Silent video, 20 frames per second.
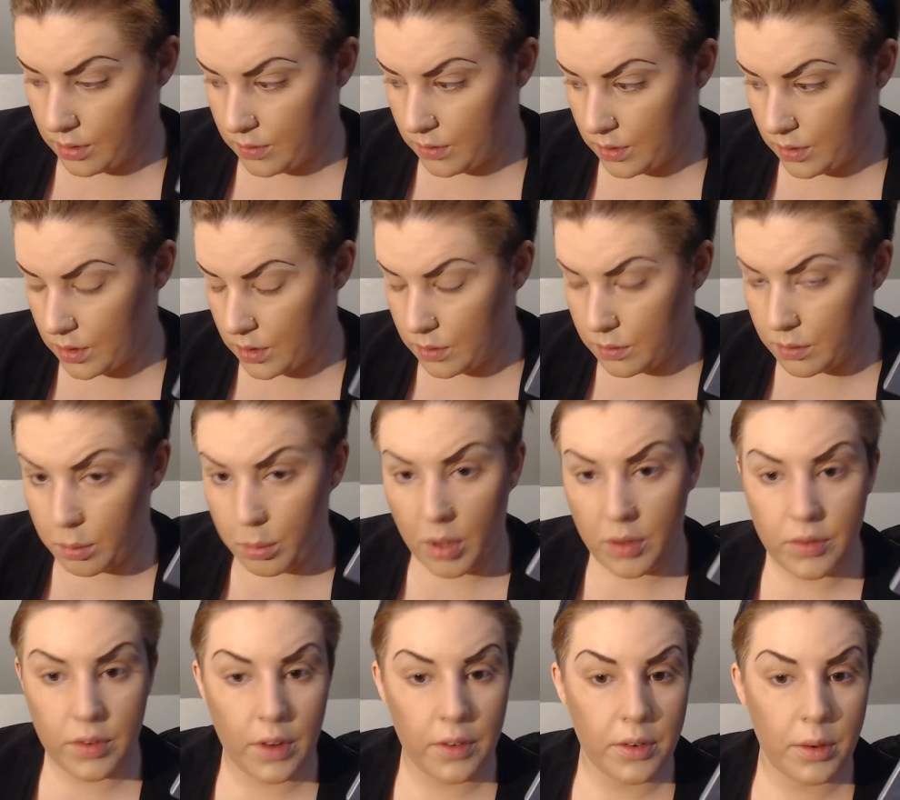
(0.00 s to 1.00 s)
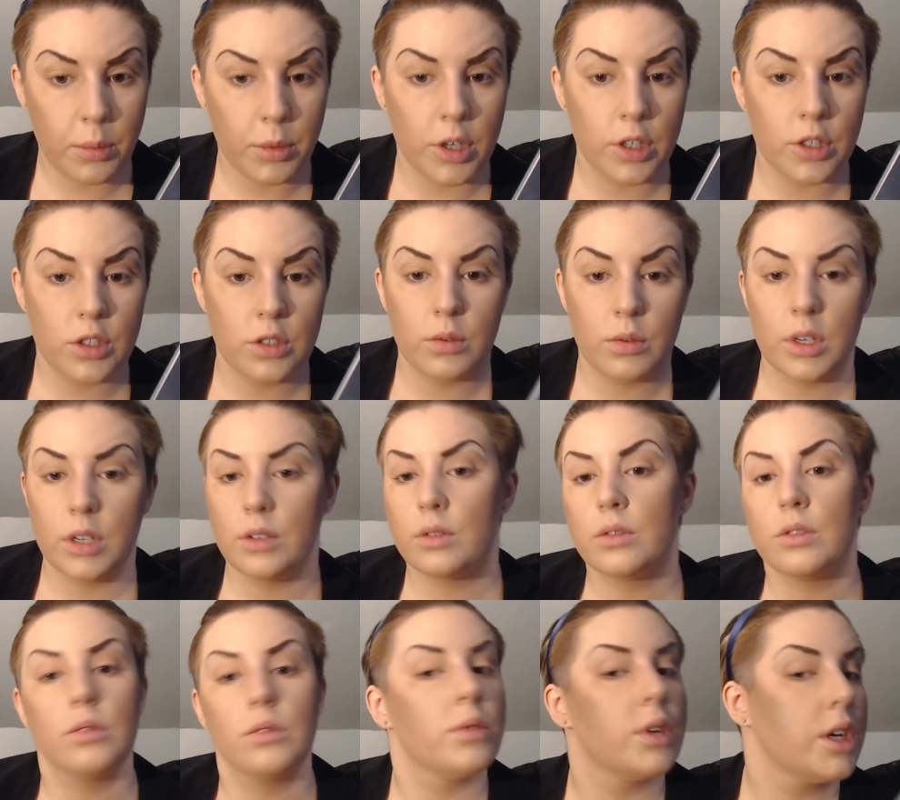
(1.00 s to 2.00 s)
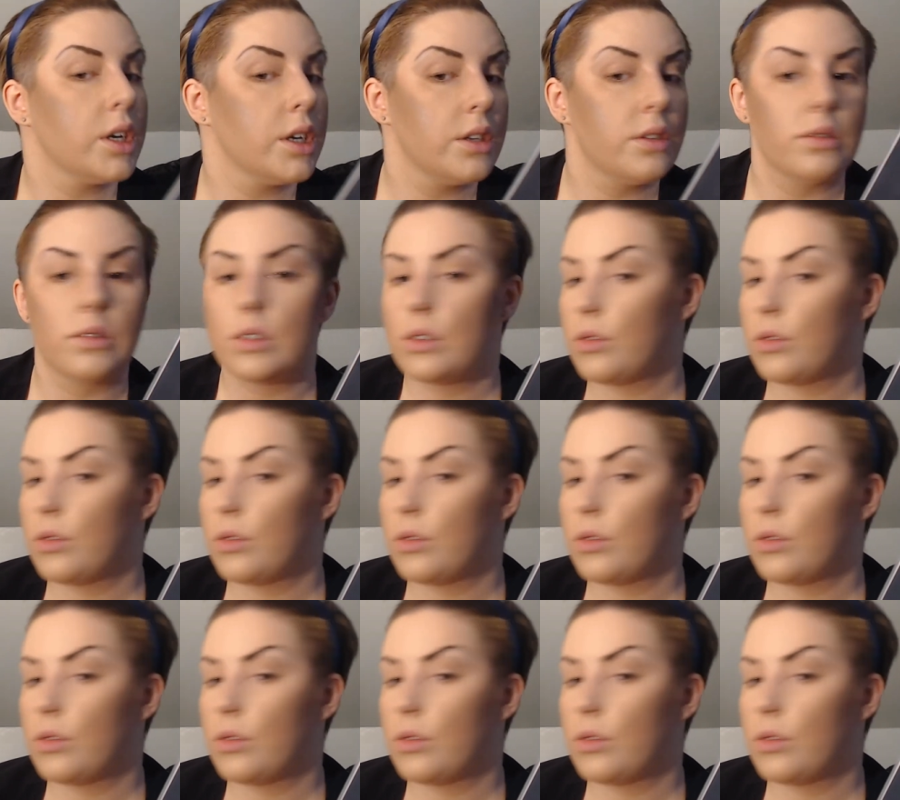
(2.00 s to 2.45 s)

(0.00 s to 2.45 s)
just with my fluffy brush, what I used